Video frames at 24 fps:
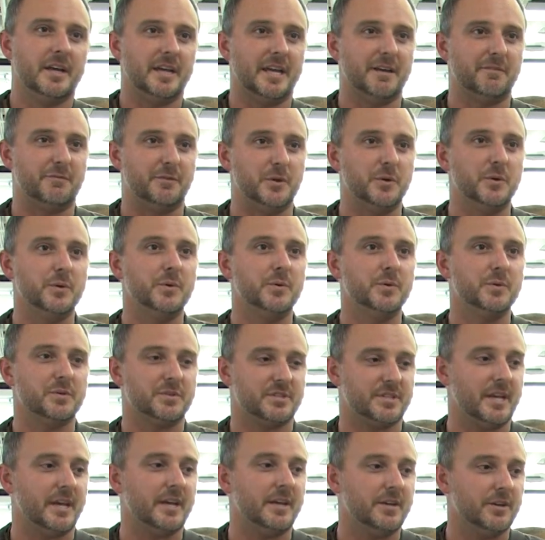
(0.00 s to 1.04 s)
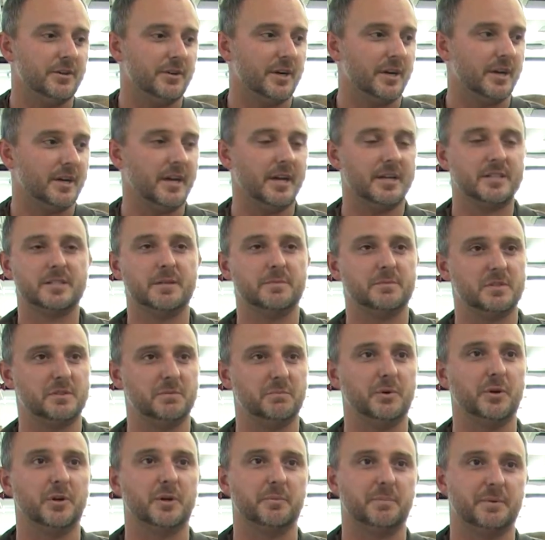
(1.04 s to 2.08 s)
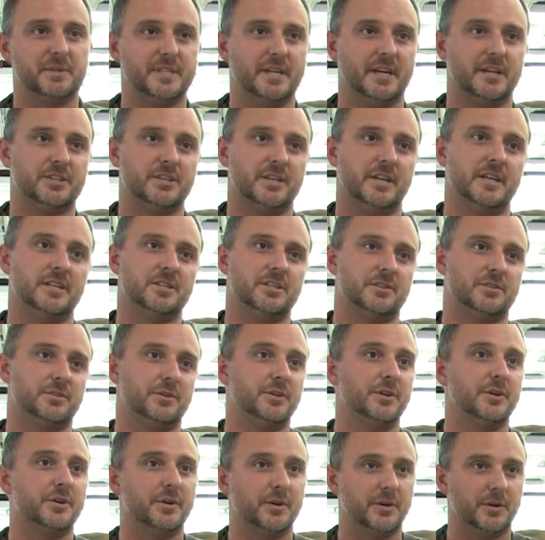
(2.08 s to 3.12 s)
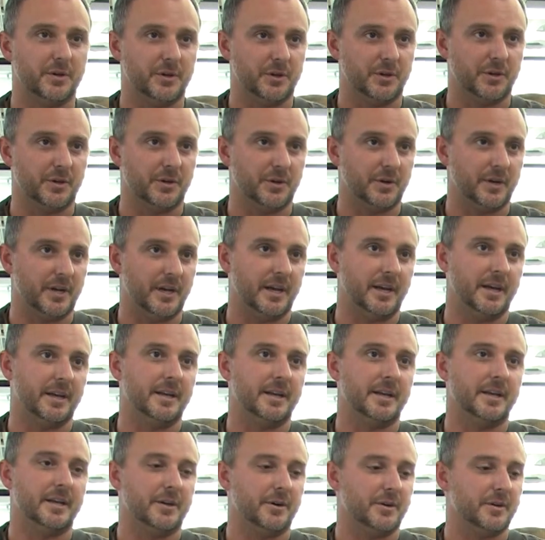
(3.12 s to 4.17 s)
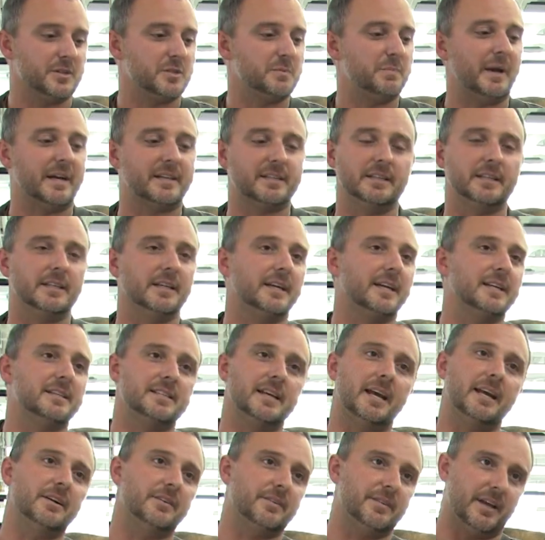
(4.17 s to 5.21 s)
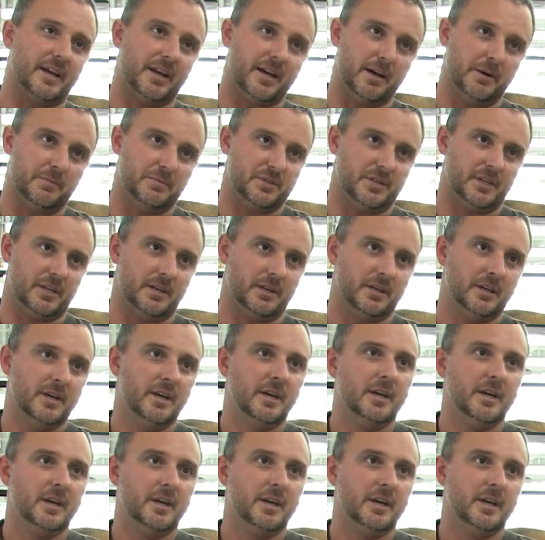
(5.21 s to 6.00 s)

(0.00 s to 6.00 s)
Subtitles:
if you say you're a Customs and Border Protection agent, or you're inspecting a container that comes in,